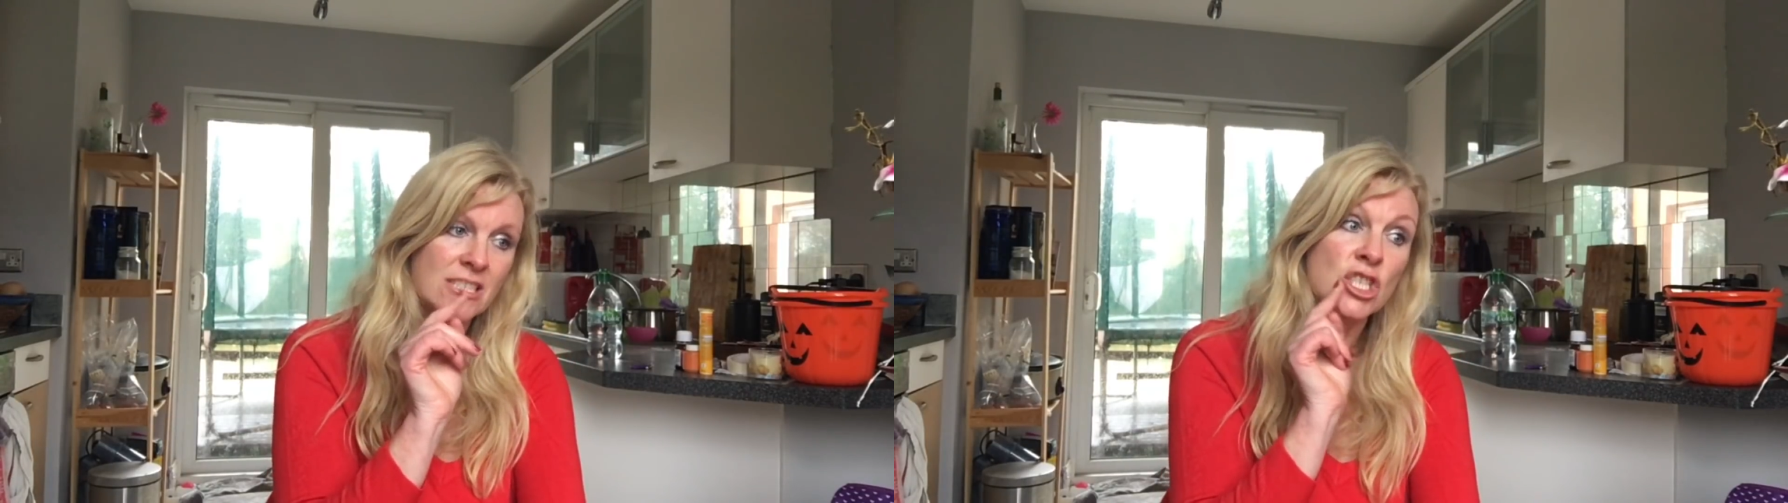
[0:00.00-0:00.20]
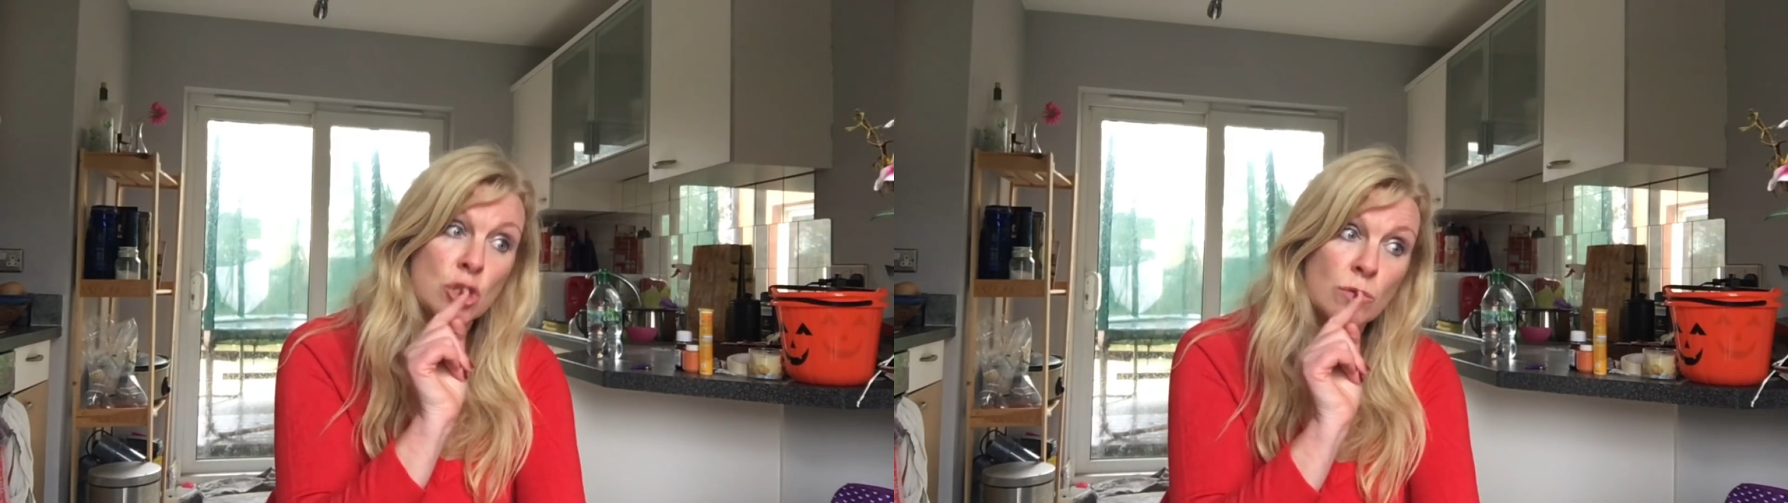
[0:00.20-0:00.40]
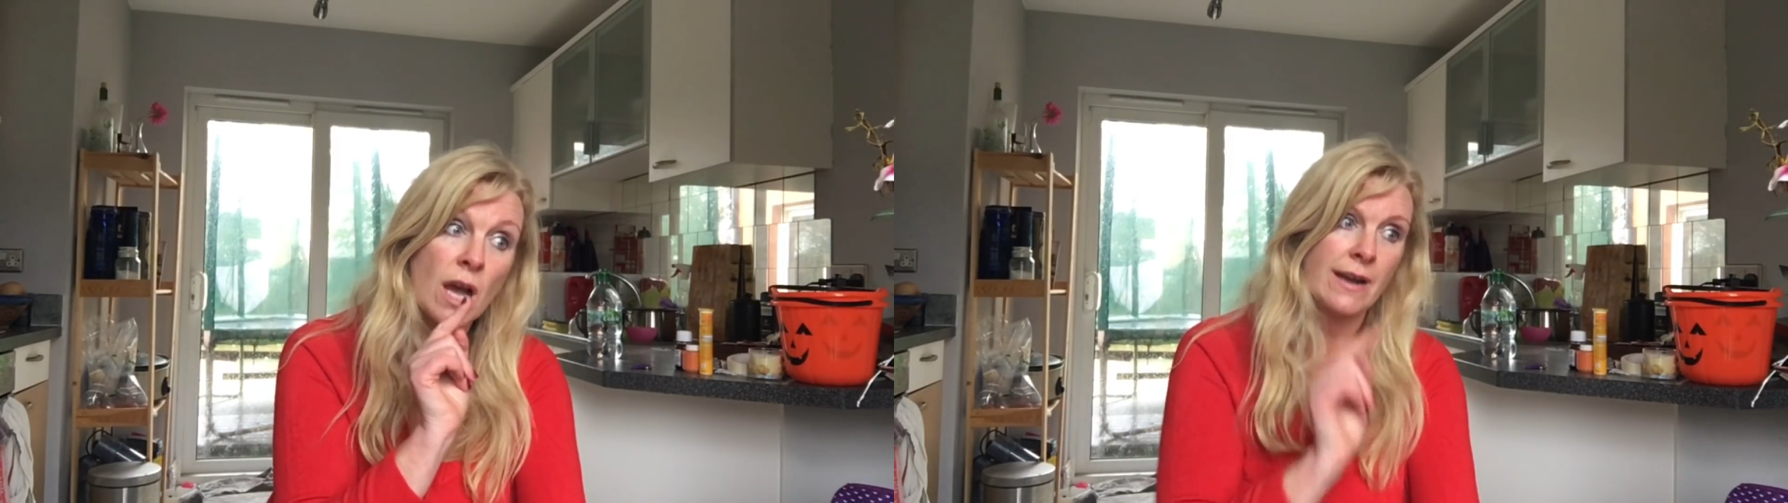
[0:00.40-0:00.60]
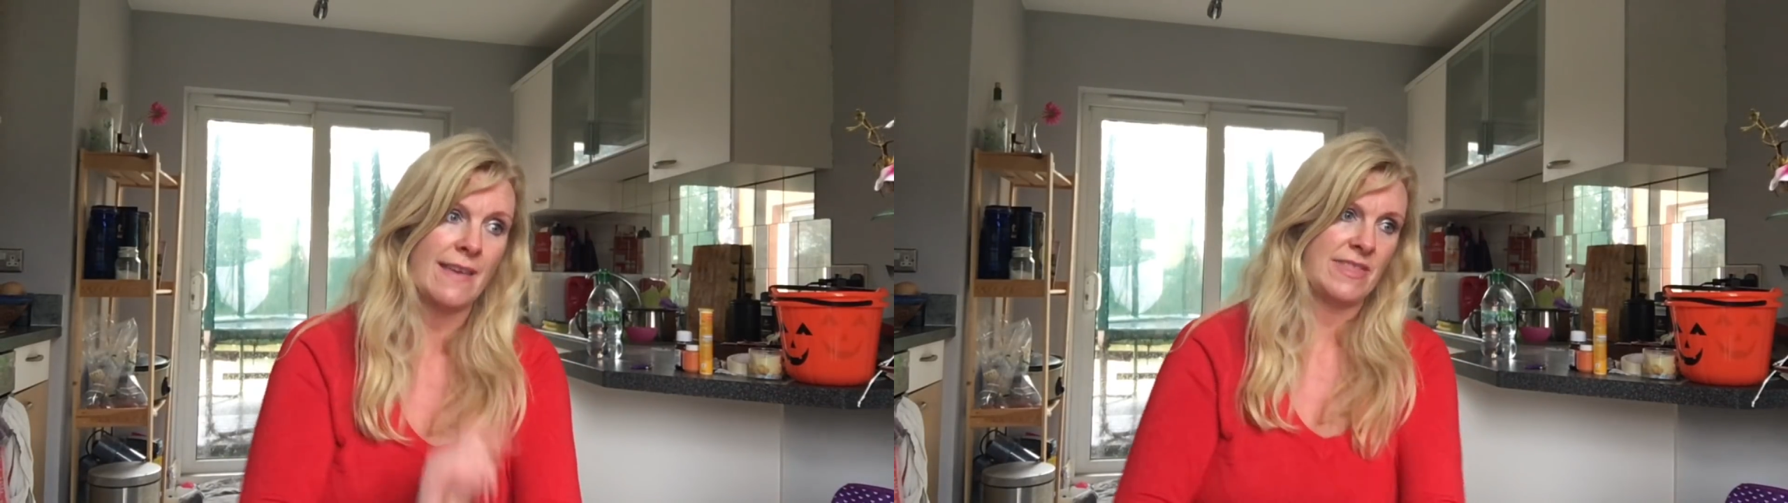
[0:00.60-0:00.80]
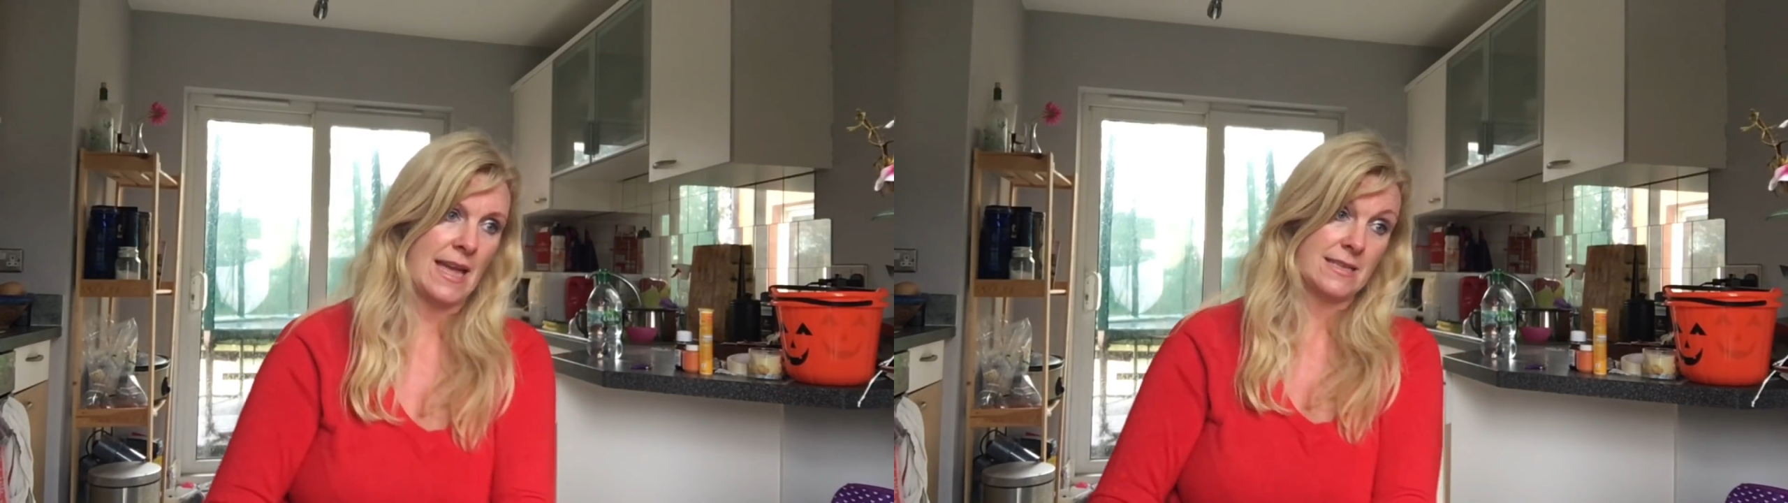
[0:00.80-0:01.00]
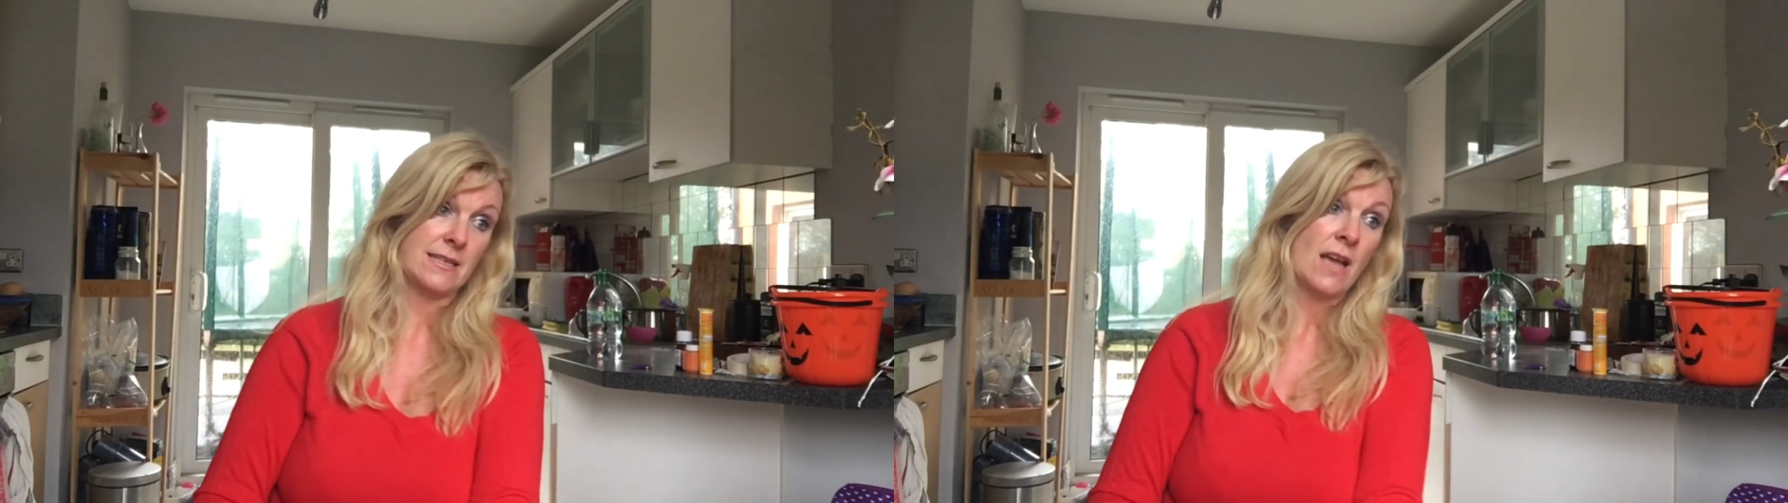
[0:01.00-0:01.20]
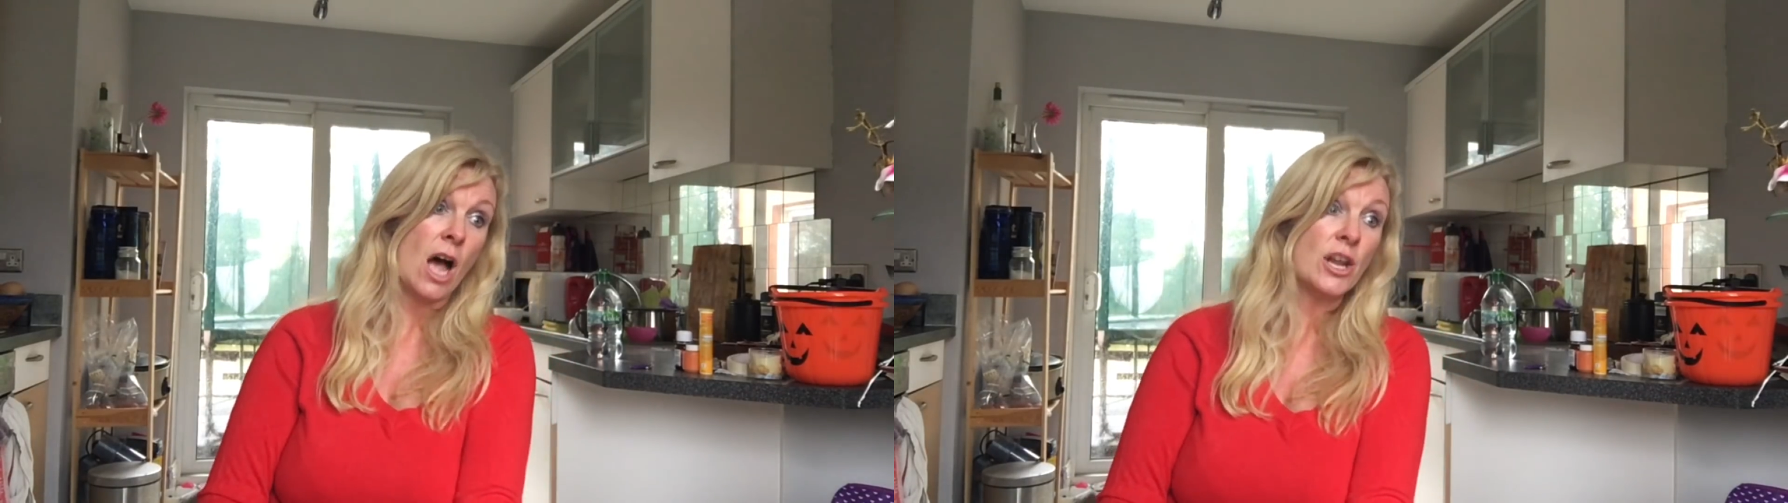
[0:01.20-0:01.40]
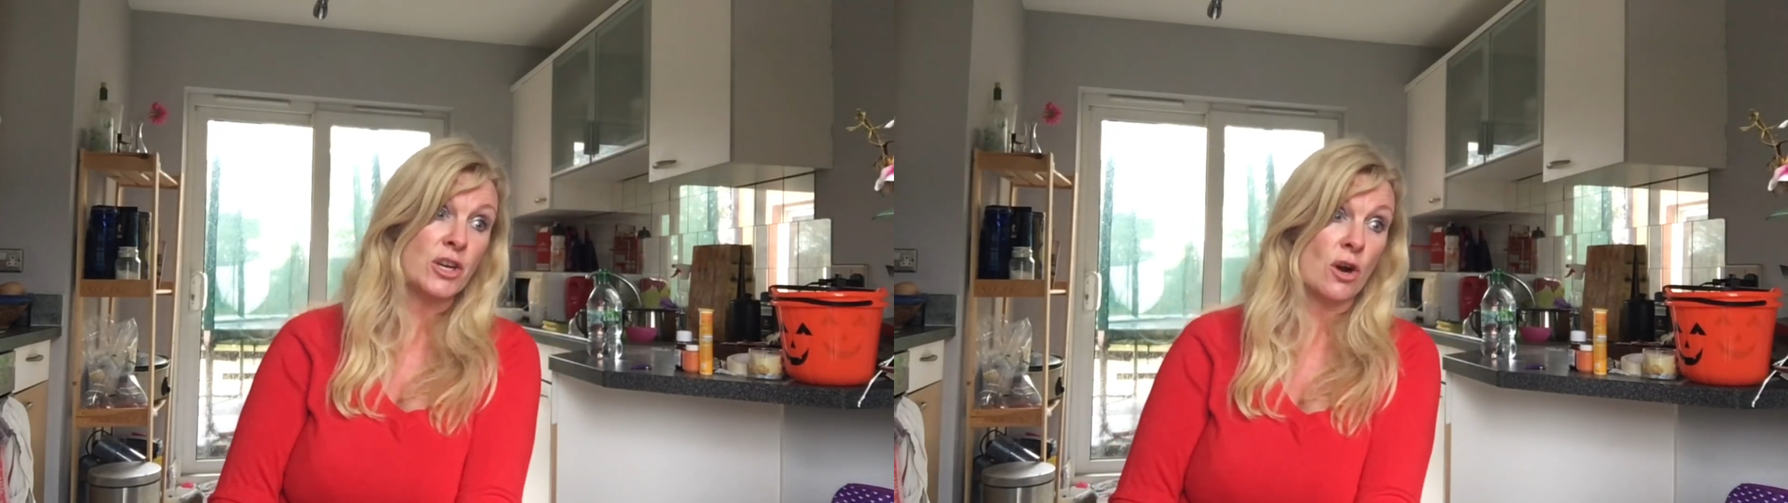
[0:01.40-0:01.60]
do not get that
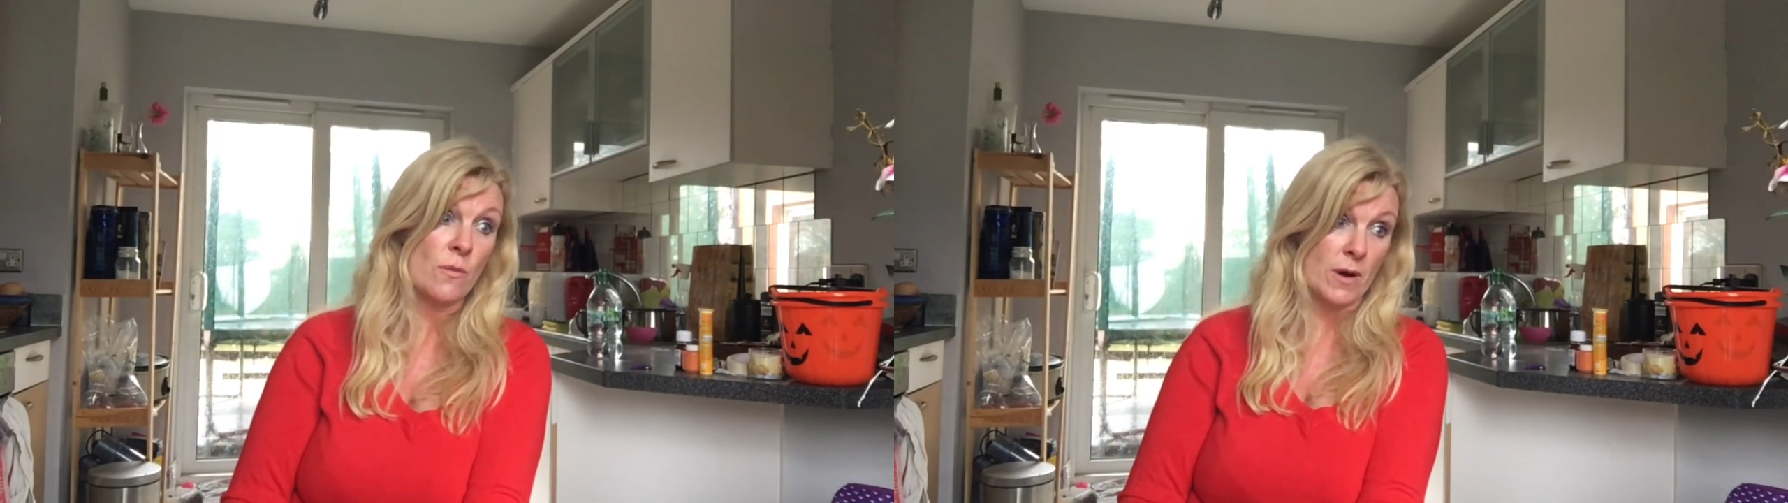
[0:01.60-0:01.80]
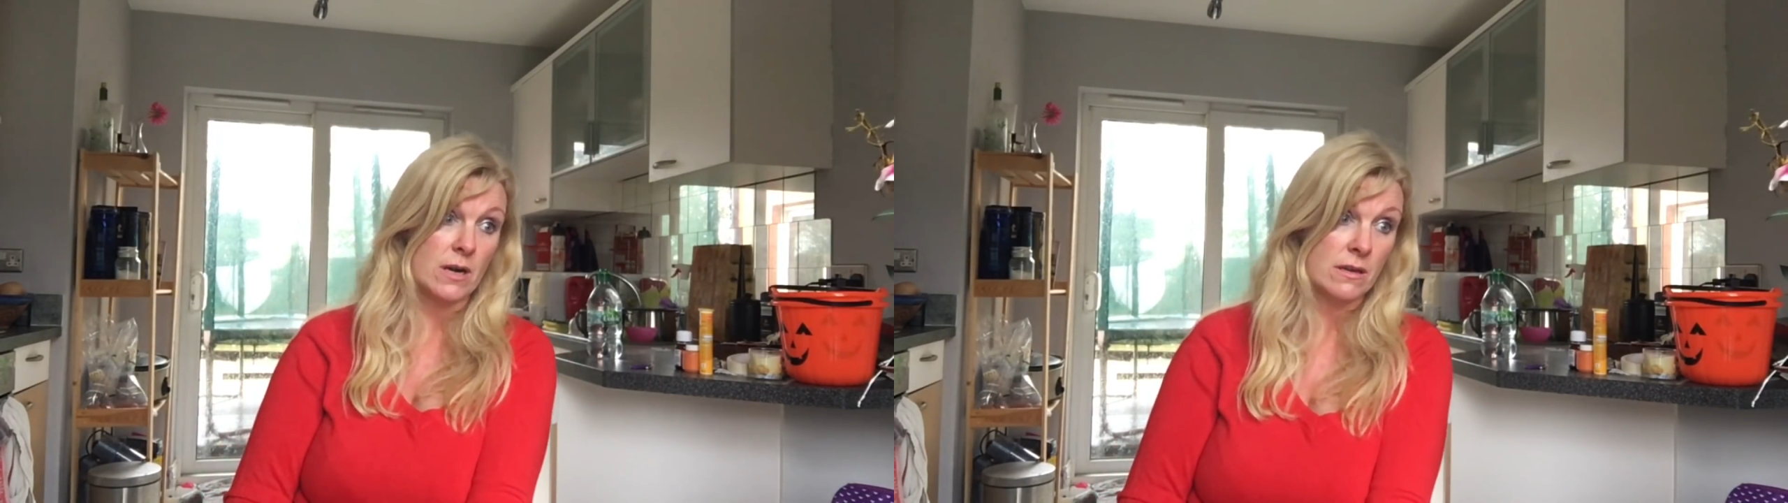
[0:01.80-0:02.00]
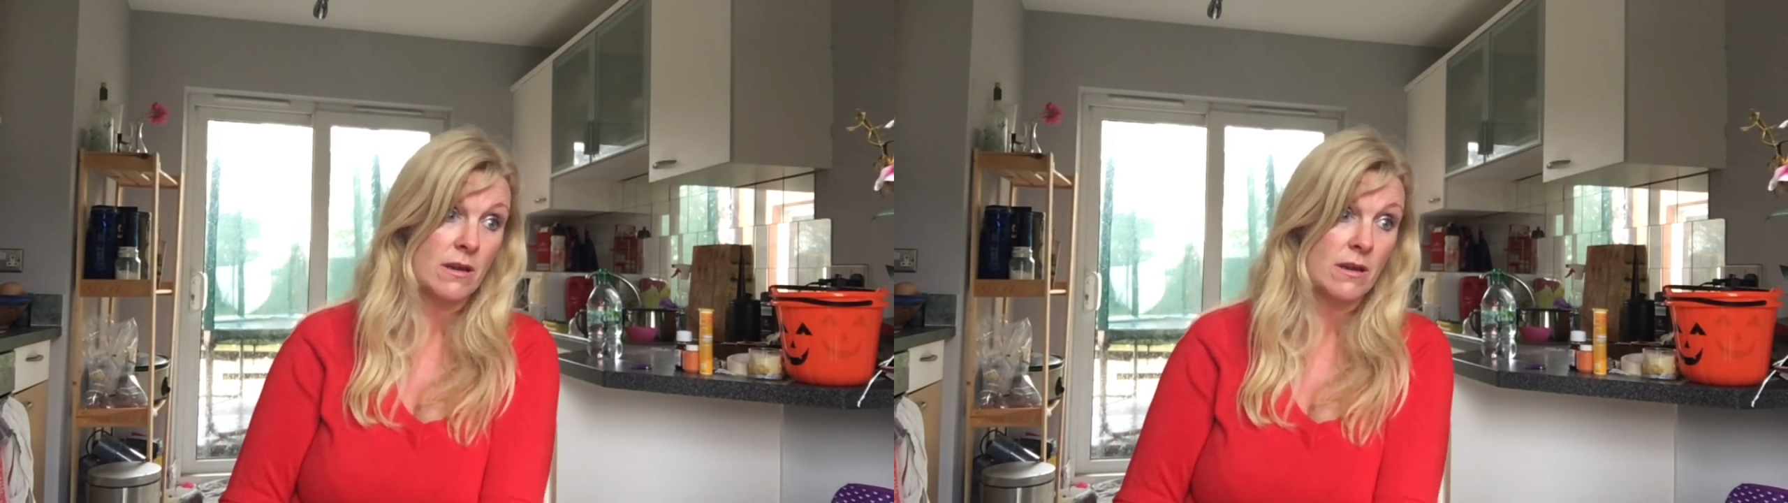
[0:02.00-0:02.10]
on your homework,